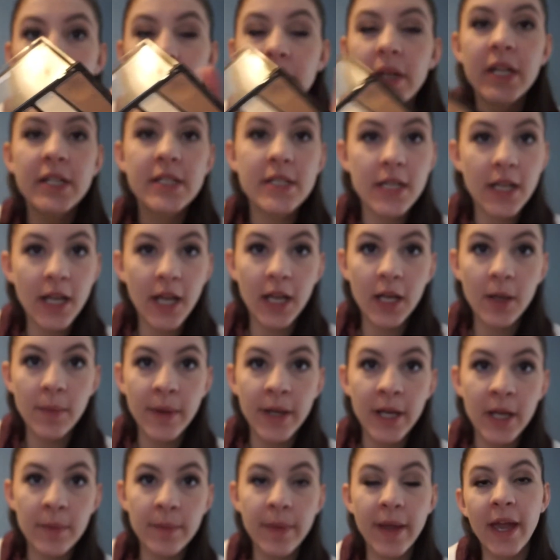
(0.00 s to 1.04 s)
I didn't end up
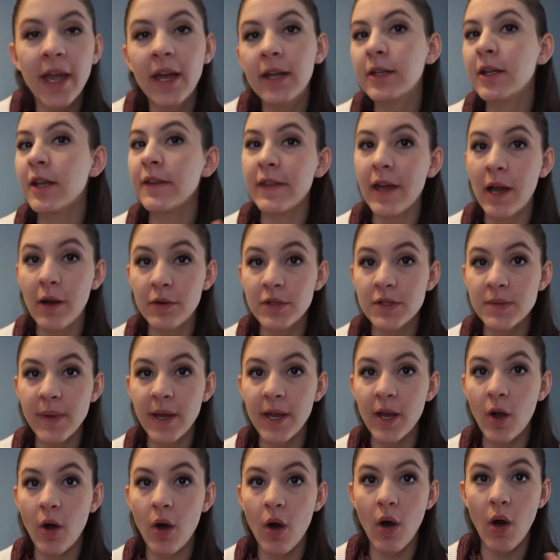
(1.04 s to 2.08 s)
hitting pan, and that was
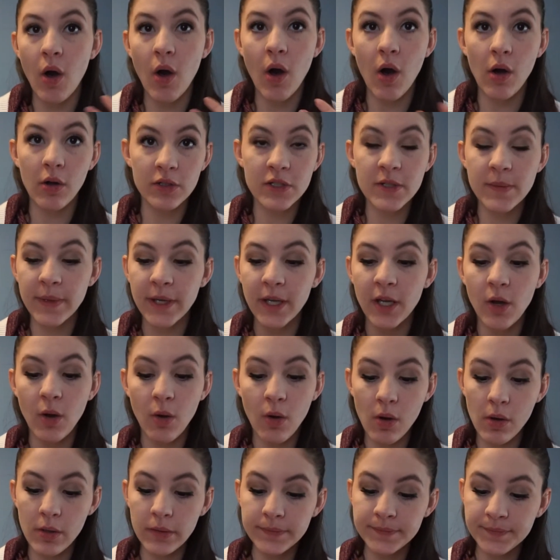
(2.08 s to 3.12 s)
my ultimate
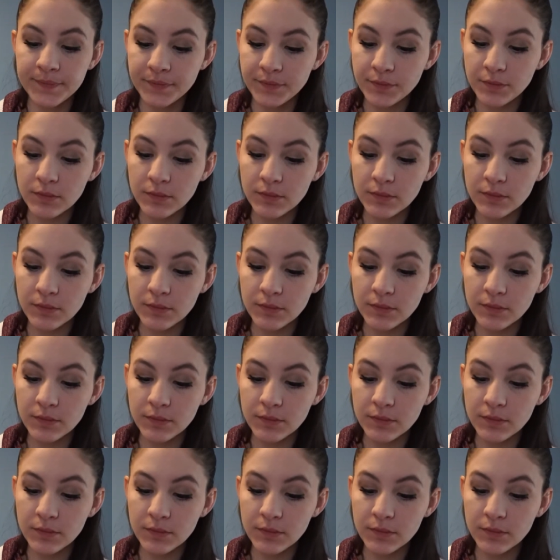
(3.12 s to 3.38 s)
goal.